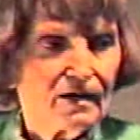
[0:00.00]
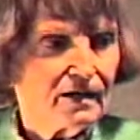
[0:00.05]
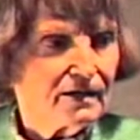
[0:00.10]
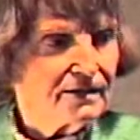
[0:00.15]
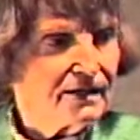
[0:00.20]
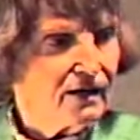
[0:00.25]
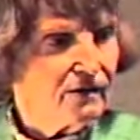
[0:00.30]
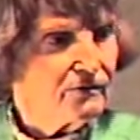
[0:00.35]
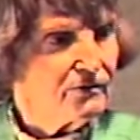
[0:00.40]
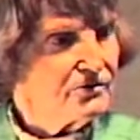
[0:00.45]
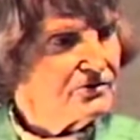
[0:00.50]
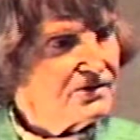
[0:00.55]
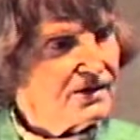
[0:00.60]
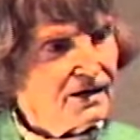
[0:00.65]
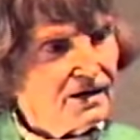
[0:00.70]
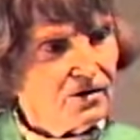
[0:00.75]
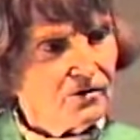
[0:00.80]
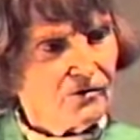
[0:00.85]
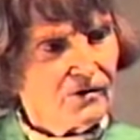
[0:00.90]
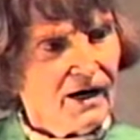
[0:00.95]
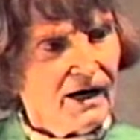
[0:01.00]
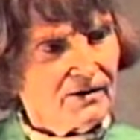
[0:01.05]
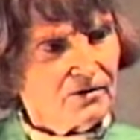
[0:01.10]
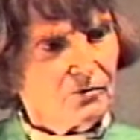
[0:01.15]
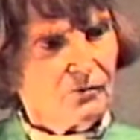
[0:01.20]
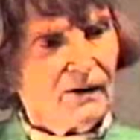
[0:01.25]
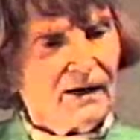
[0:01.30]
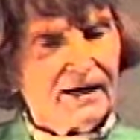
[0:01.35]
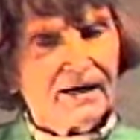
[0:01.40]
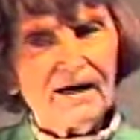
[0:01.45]
Now, you see, you got to
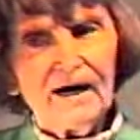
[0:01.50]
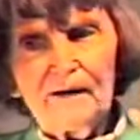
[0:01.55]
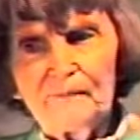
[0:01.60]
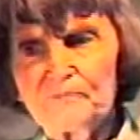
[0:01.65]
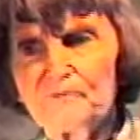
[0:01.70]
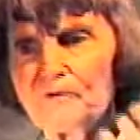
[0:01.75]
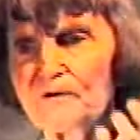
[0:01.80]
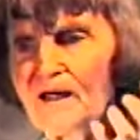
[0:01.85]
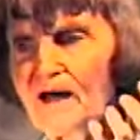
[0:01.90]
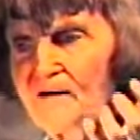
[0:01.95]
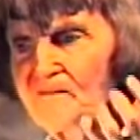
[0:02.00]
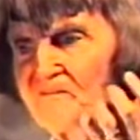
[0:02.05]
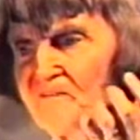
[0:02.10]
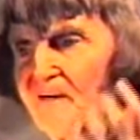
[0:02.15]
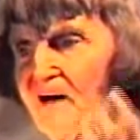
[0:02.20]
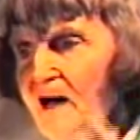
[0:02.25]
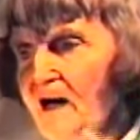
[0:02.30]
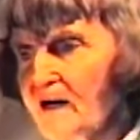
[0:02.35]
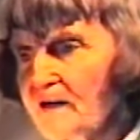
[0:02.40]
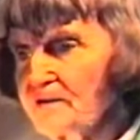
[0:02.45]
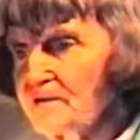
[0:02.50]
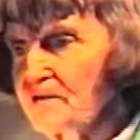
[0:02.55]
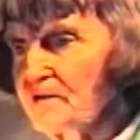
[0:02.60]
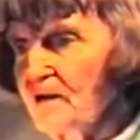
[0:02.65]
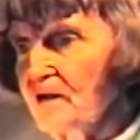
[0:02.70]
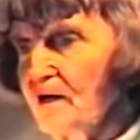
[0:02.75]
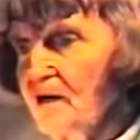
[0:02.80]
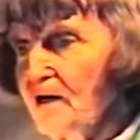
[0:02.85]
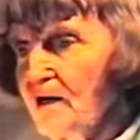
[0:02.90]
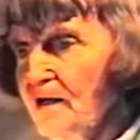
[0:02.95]
wake up to that fact
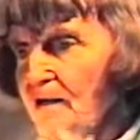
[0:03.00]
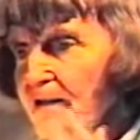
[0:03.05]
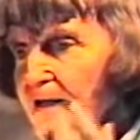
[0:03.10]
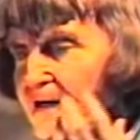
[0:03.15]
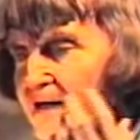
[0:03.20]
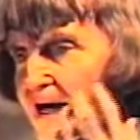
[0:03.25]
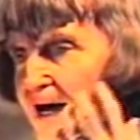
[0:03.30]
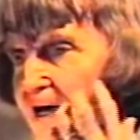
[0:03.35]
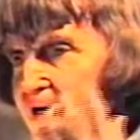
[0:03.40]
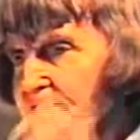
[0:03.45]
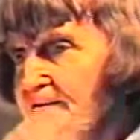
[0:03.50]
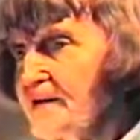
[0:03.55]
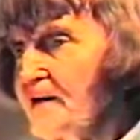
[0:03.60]
that as